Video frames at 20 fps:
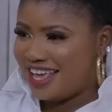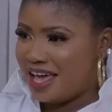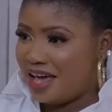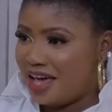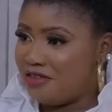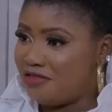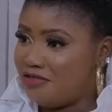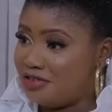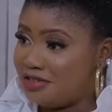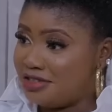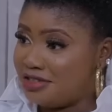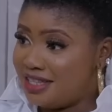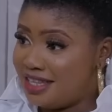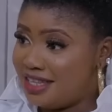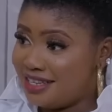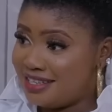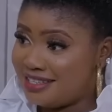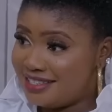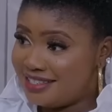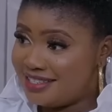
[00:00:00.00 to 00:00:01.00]
And for
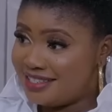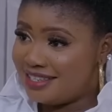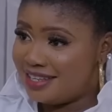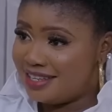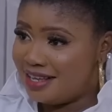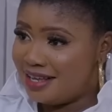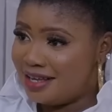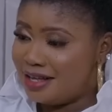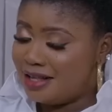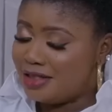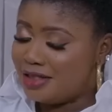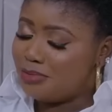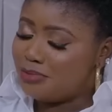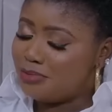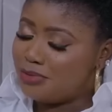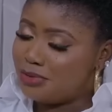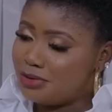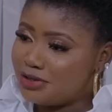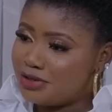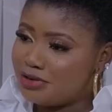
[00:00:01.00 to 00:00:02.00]
this, the
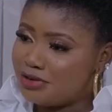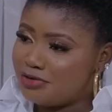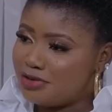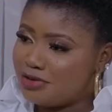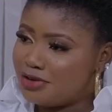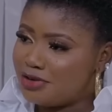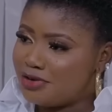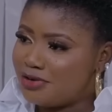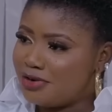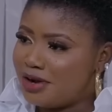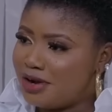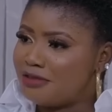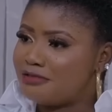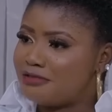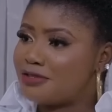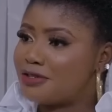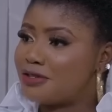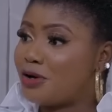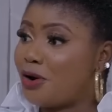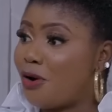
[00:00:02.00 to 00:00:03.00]
both of you have
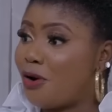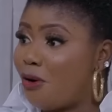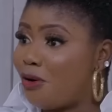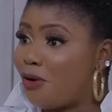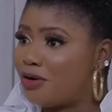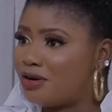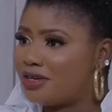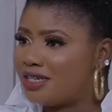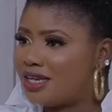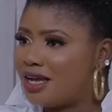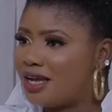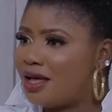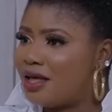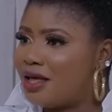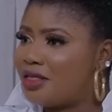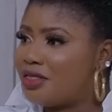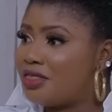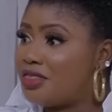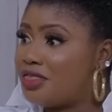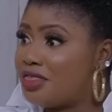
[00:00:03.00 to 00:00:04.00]
scored
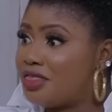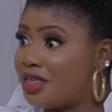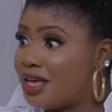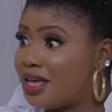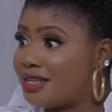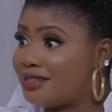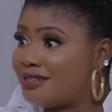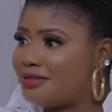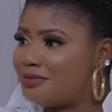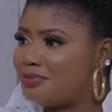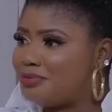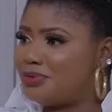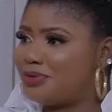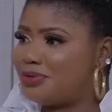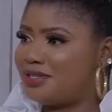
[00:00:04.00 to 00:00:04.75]
30%.